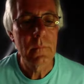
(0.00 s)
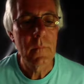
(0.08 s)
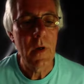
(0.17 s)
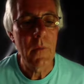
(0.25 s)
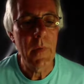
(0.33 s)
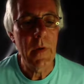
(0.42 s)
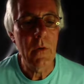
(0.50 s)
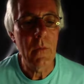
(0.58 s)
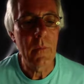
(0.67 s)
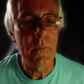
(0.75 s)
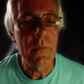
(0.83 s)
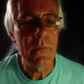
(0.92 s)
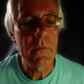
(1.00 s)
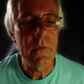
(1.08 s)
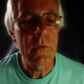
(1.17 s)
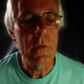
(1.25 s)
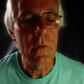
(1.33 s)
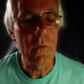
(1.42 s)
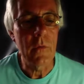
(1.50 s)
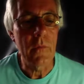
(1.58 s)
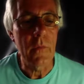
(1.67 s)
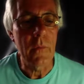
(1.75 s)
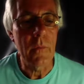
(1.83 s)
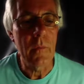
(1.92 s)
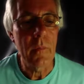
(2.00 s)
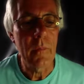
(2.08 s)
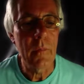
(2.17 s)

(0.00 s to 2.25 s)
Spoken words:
I've been up 2 of them,